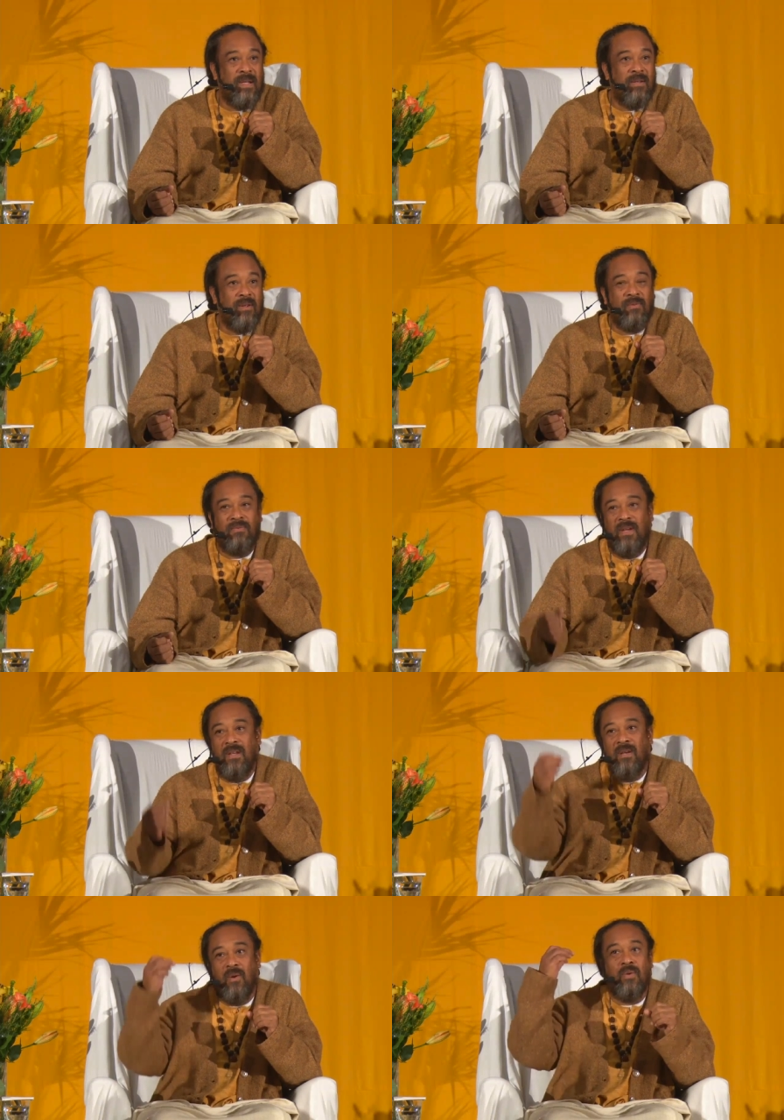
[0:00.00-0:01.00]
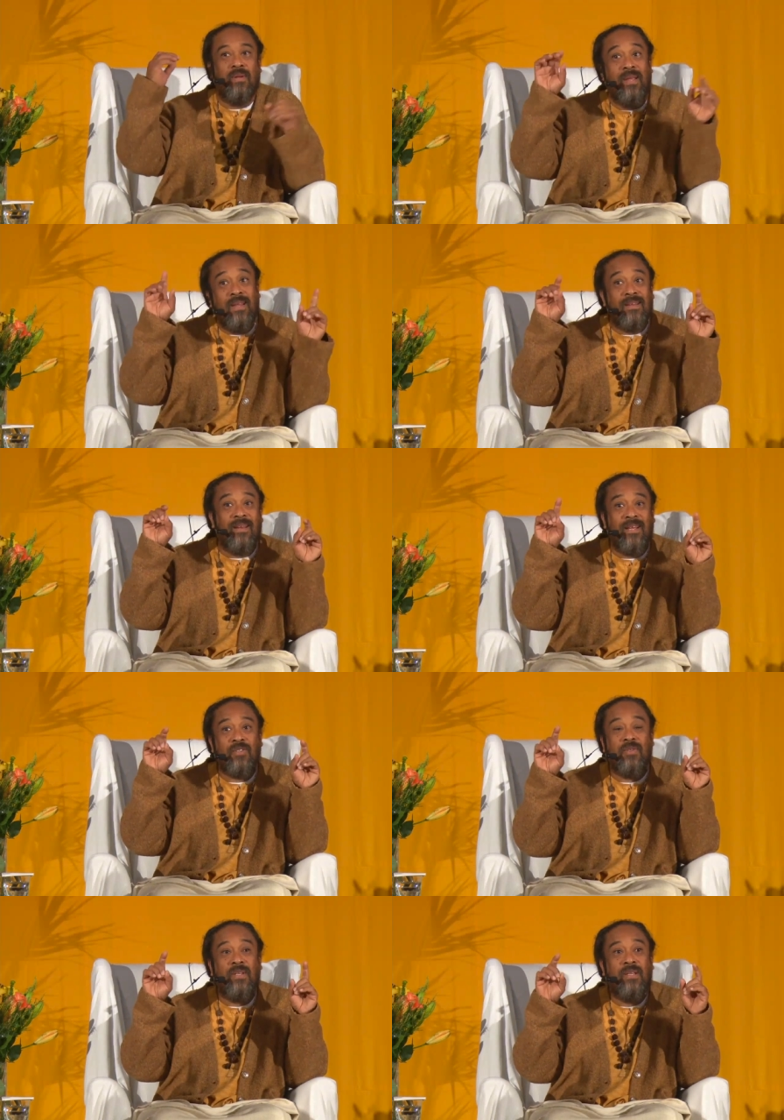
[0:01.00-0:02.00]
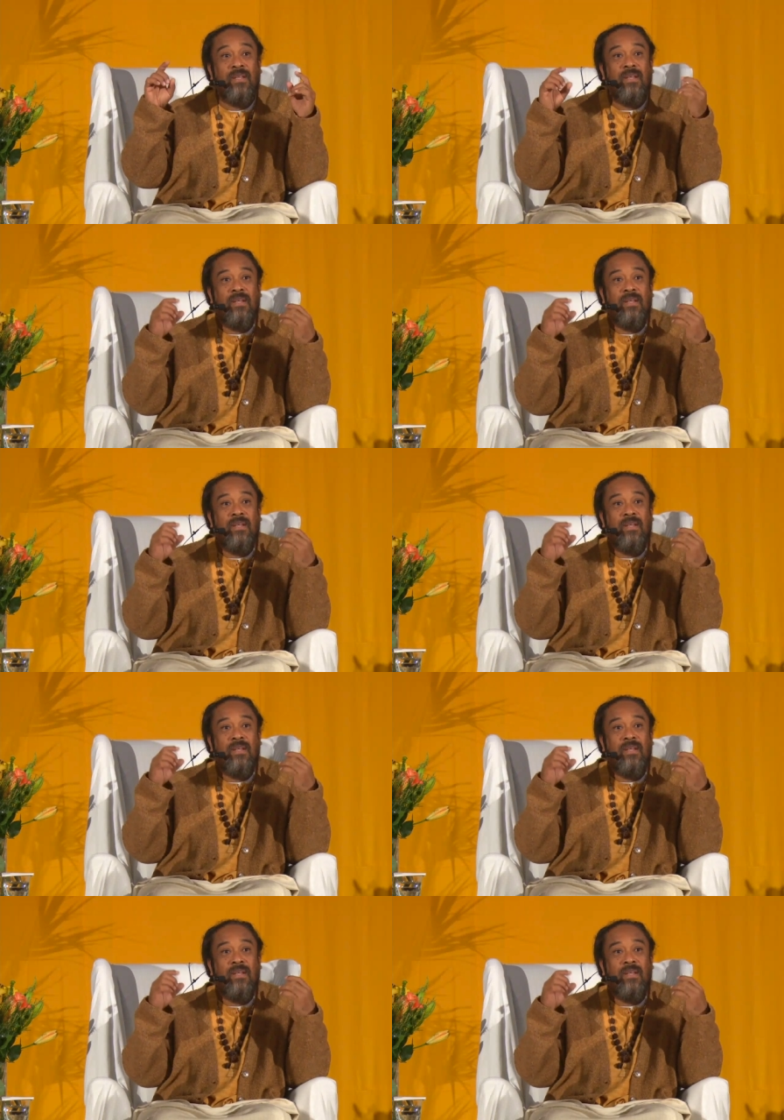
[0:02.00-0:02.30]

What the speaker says: And not finding out intellectually,